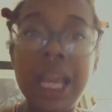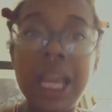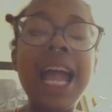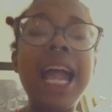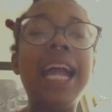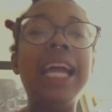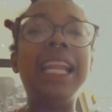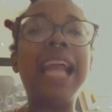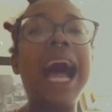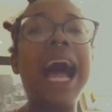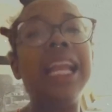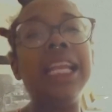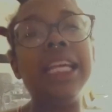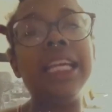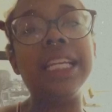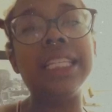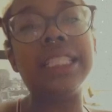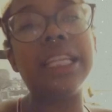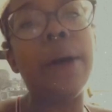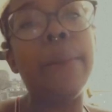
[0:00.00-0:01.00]
And I
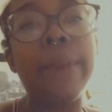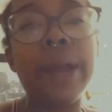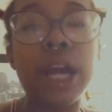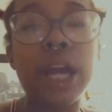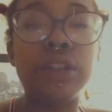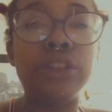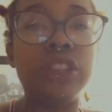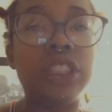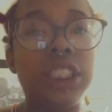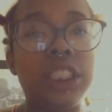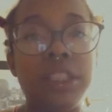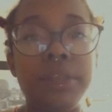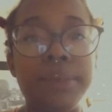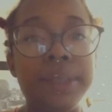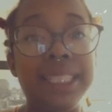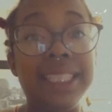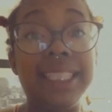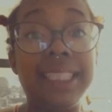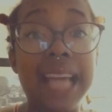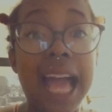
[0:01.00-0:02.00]
needed some boundaries to be
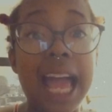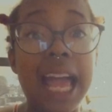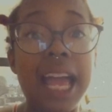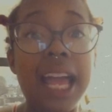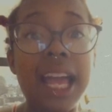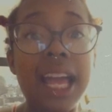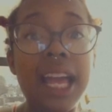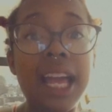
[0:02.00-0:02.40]
set.